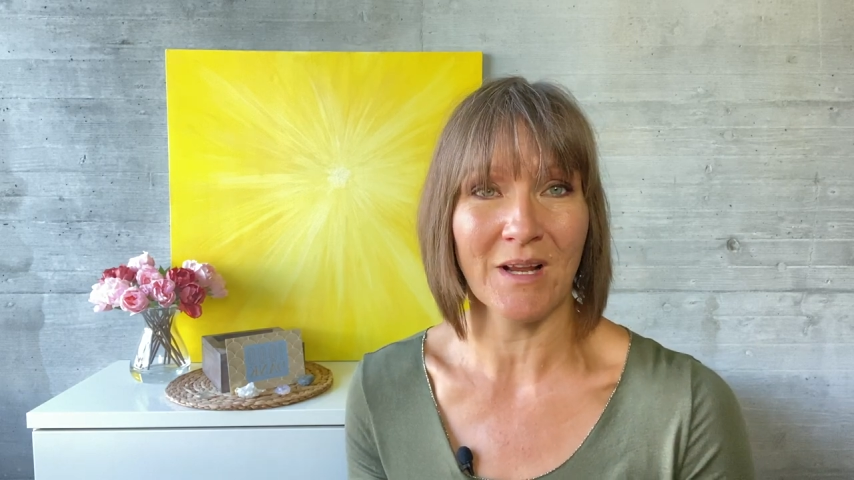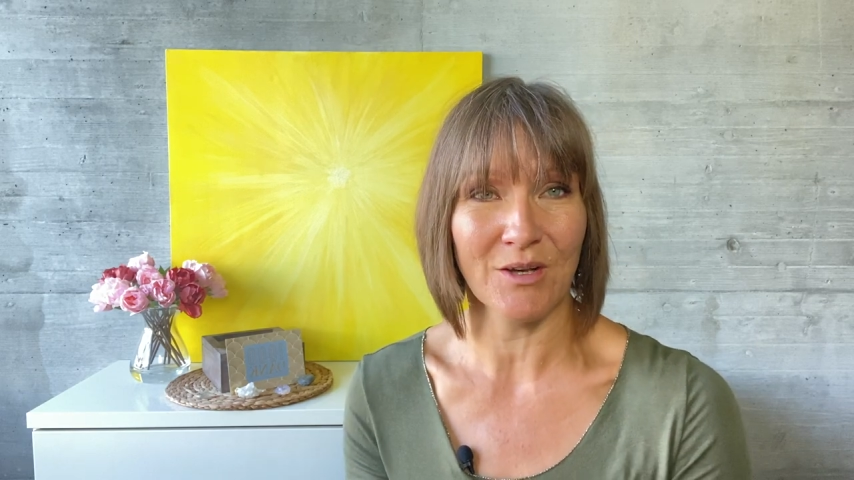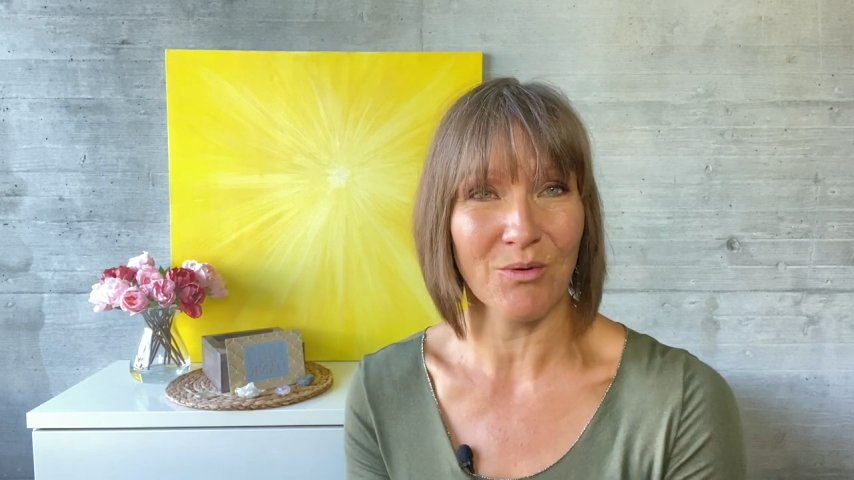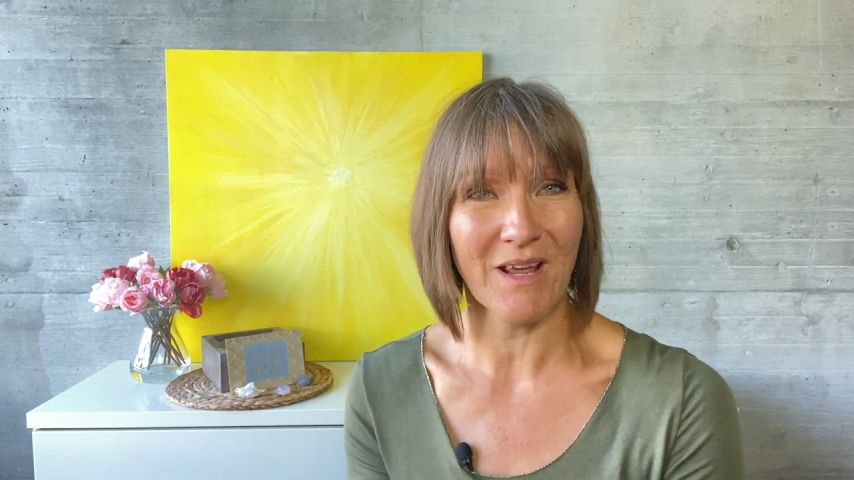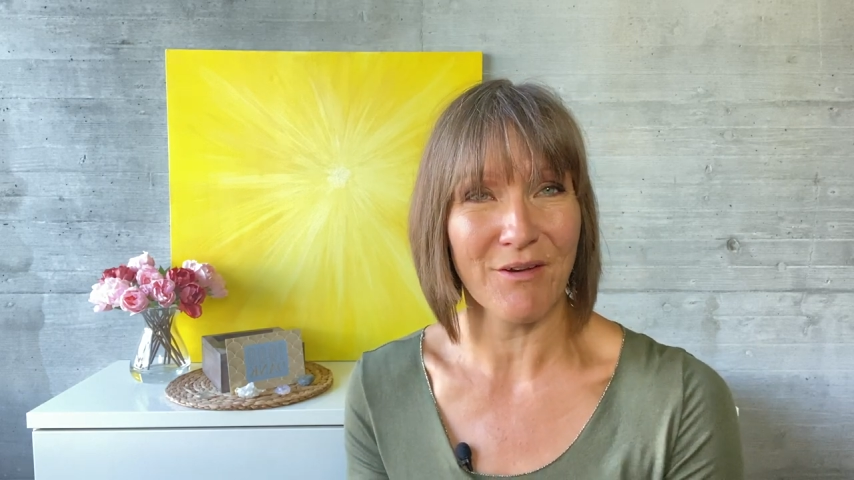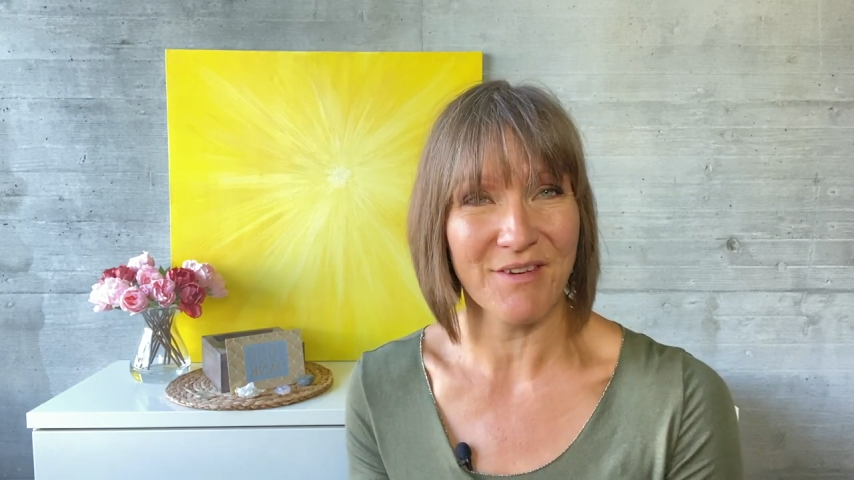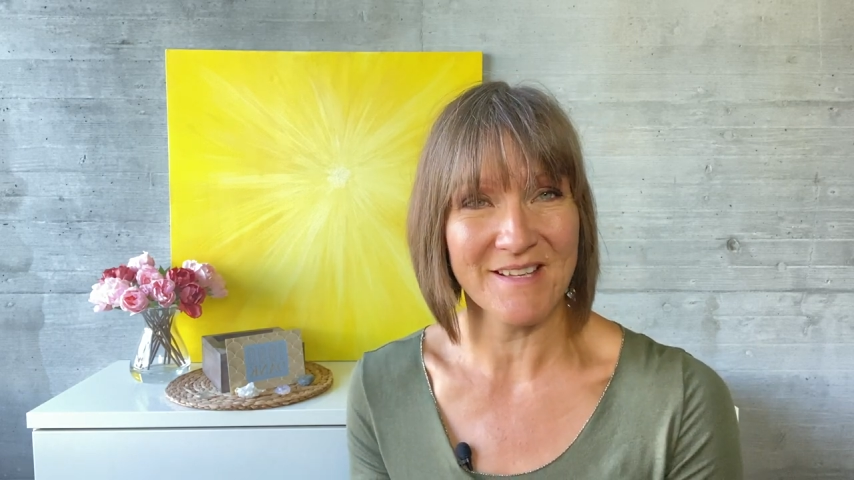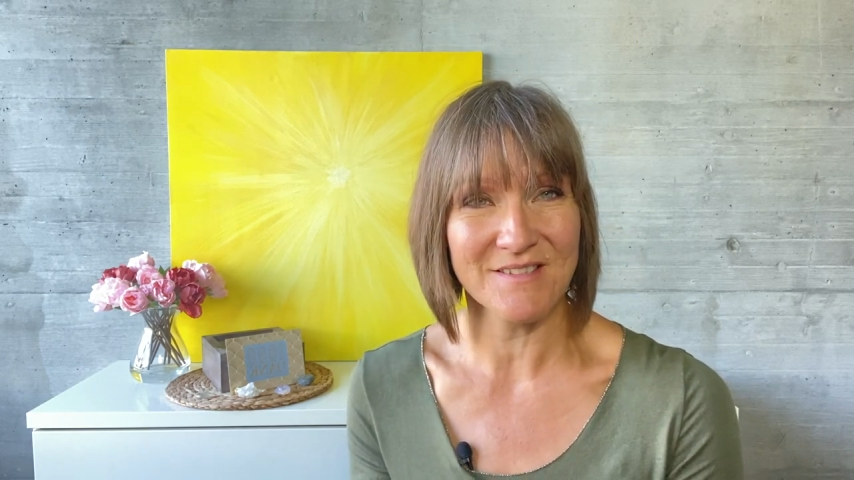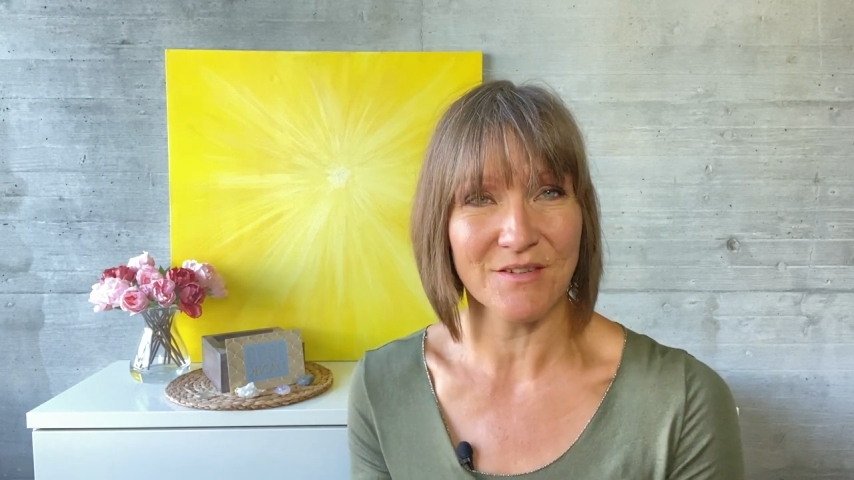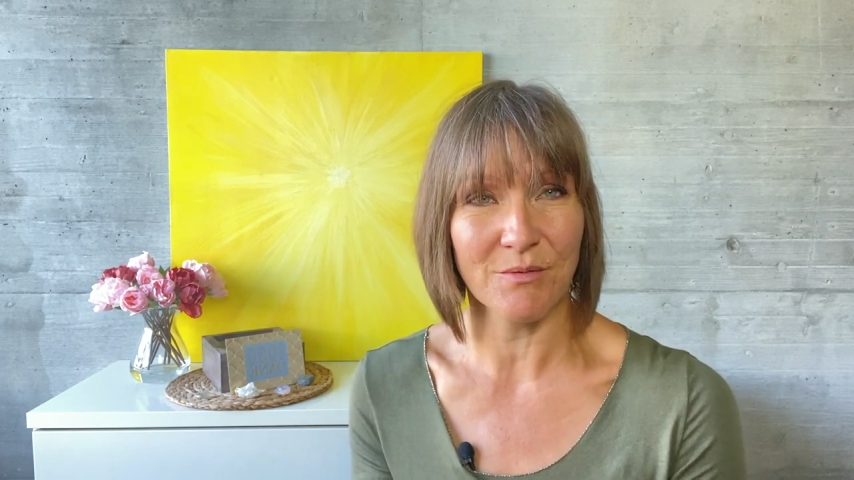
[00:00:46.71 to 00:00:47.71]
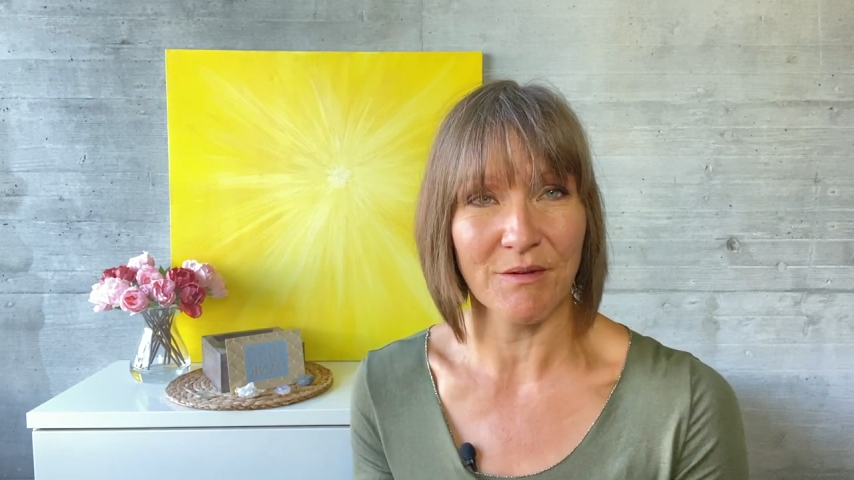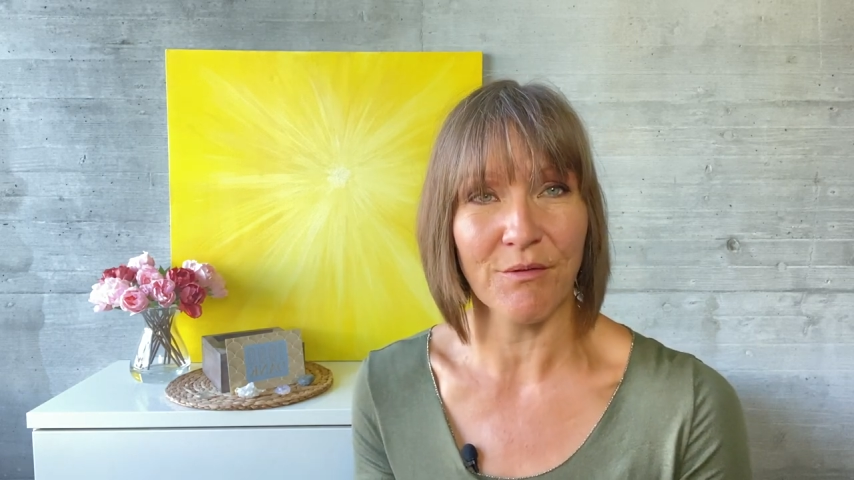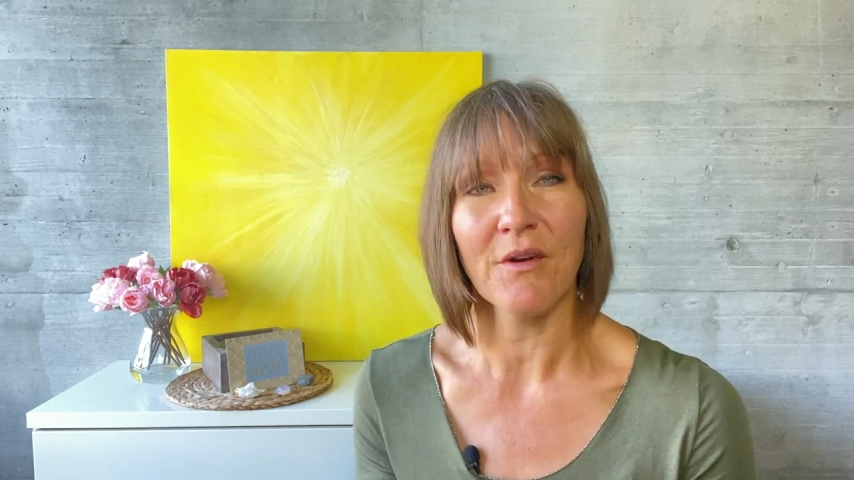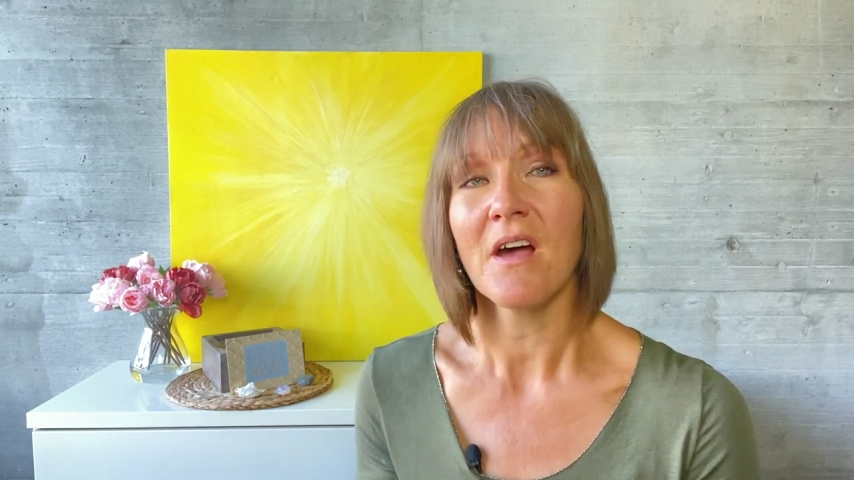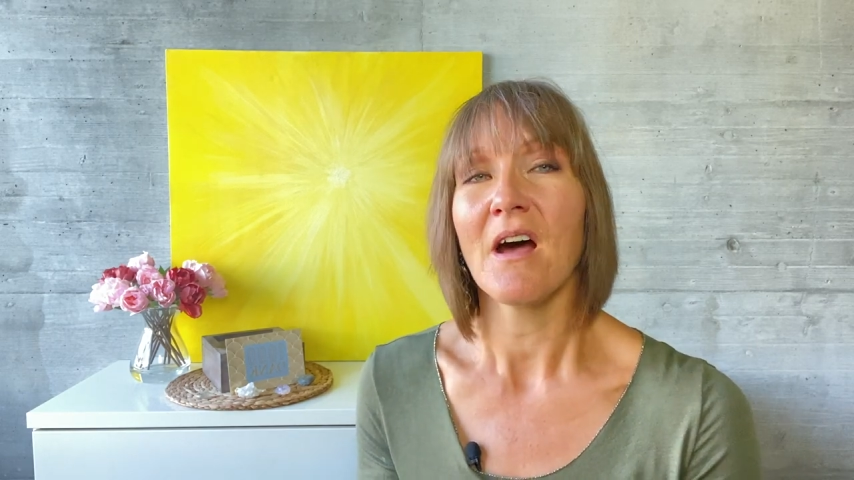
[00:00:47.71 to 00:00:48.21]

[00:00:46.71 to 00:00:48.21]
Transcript: I don't have history with,